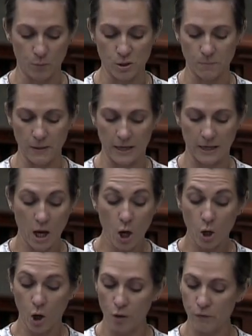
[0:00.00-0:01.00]
which made
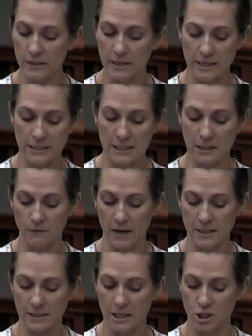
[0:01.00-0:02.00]
COVID-19
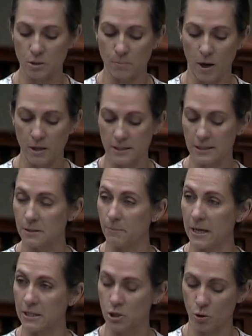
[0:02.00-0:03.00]
vaccination policies
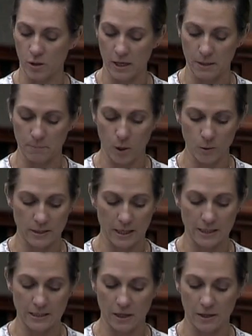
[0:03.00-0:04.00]
mandatory in
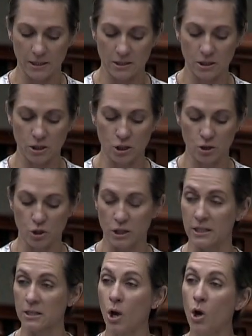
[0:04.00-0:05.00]
post-secondary
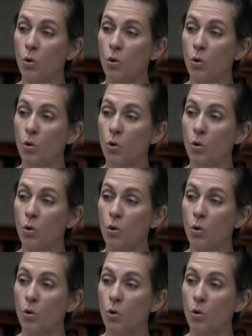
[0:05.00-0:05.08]
institutions,